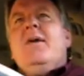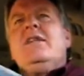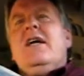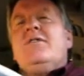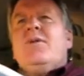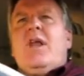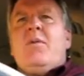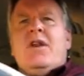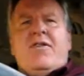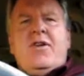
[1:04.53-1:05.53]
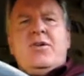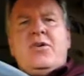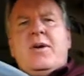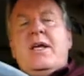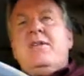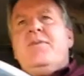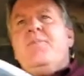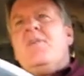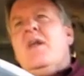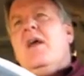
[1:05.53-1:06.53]
because that's really where the future is.
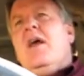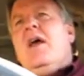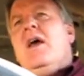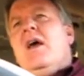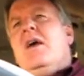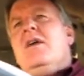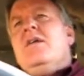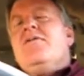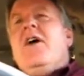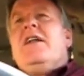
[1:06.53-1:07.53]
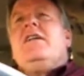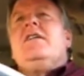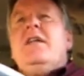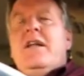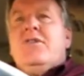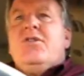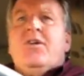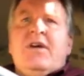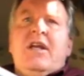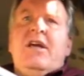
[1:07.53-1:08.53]
You'll find it in
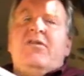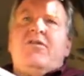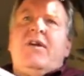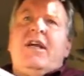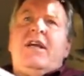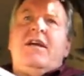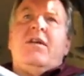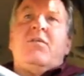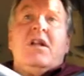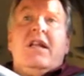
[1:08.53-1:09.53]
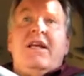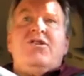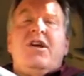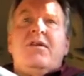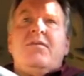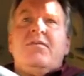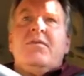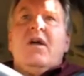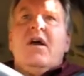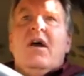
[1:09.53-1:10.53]
literature, in history, in
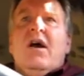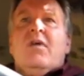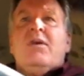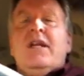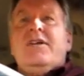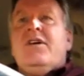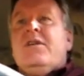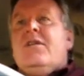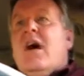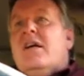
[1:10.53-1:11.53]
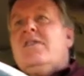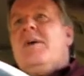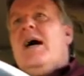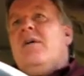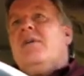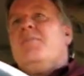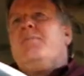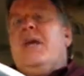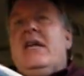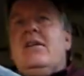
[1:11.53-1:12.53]
religion. Religion talks about
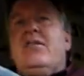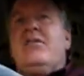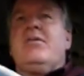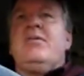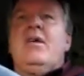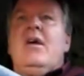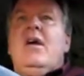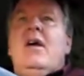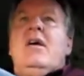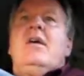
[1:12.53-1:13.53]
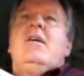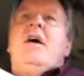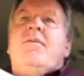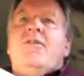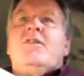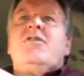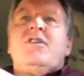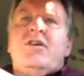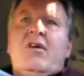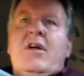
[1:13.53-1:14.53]
peace, comfort,
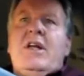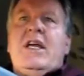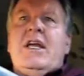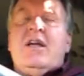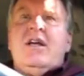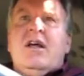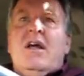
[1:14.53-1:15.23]
security,